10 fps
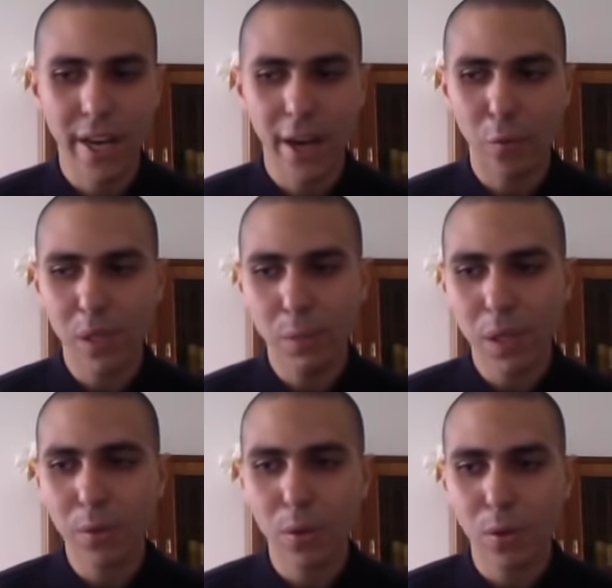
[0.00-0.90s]
And when
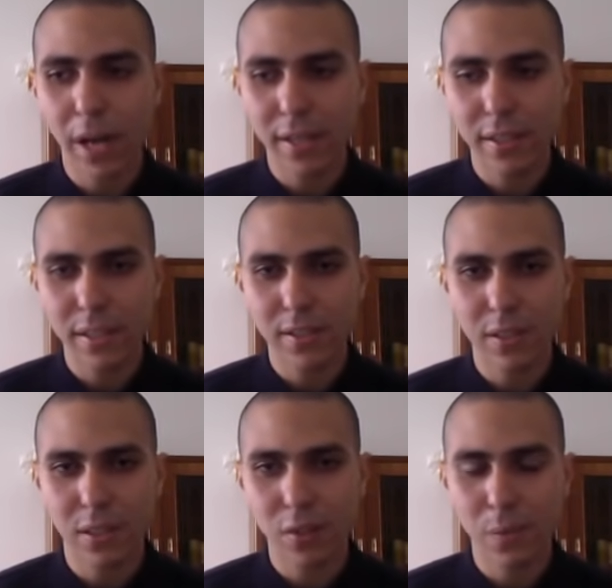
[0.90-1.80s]
people go angry, the
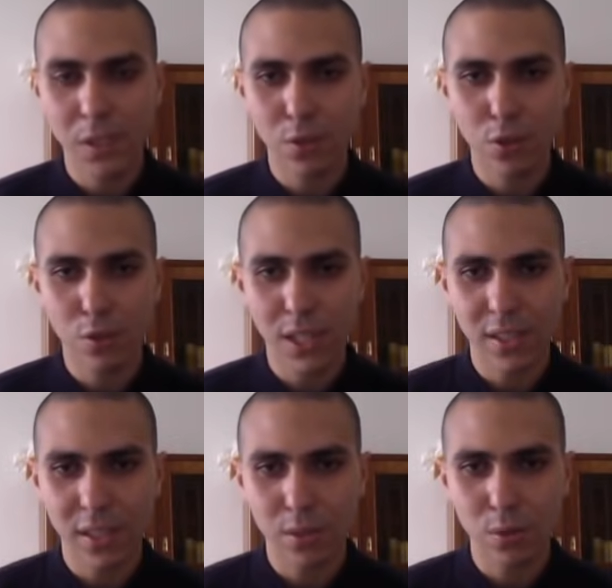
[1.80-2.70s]
government usually
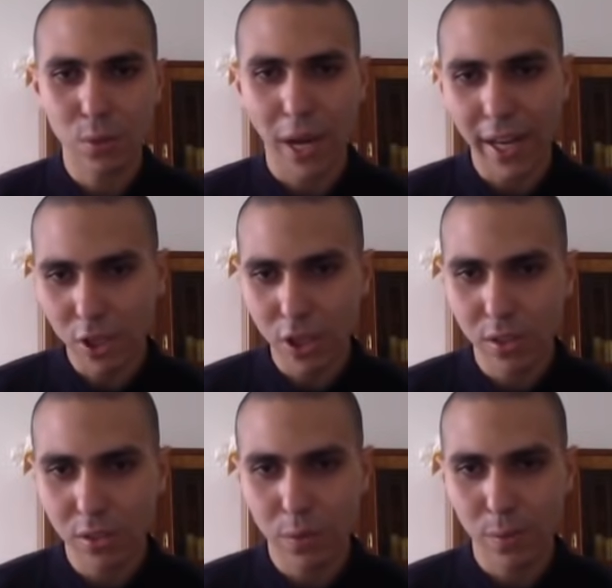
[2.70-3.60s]
tend to do
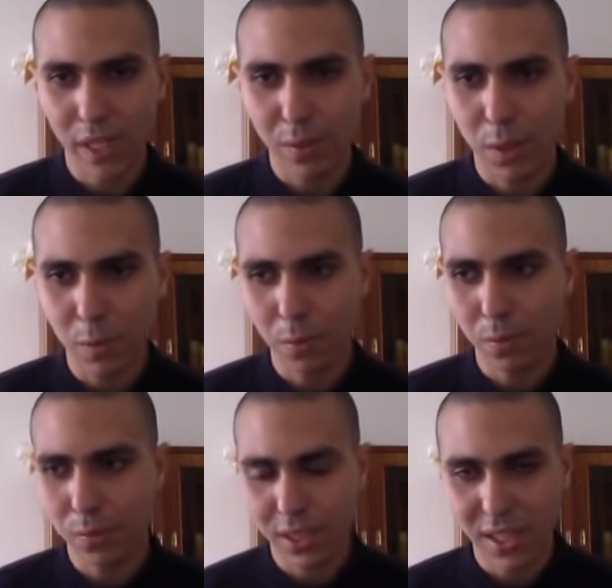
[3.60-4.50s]
action to make
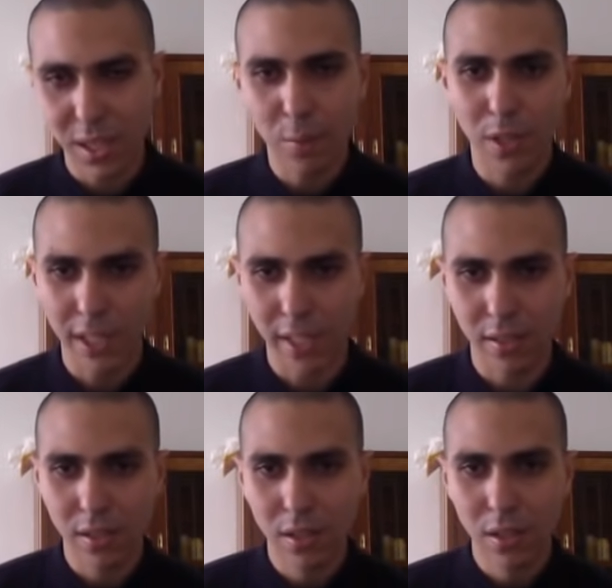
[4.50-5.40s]
people stable
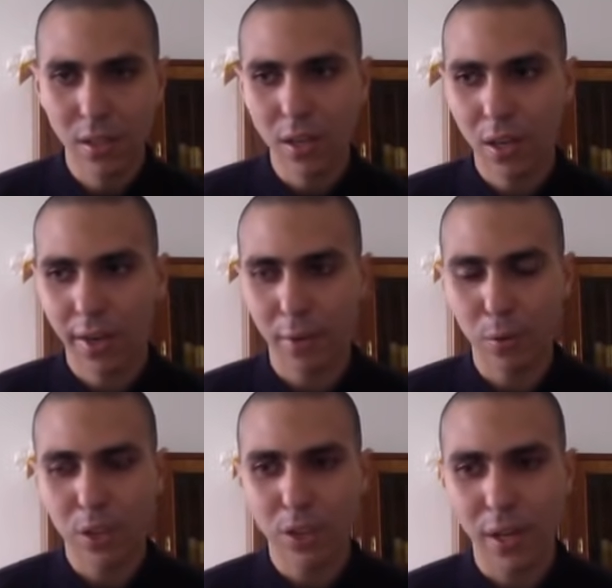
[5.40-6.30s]
again. And
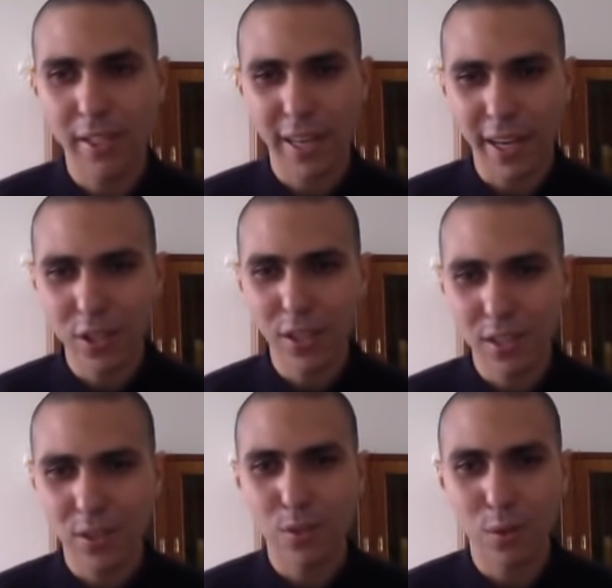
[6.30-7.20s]
the action
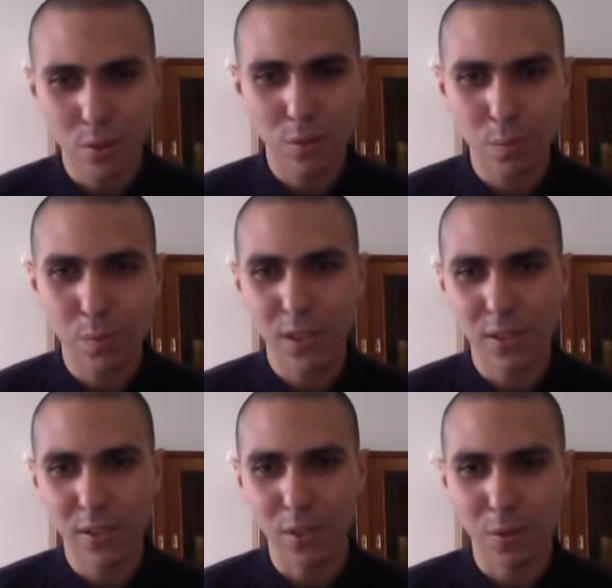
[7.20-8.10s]
is to
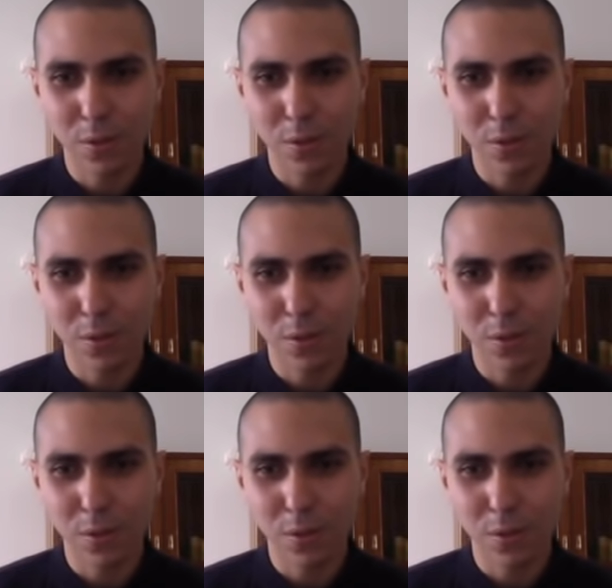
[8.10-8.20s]
imprison you.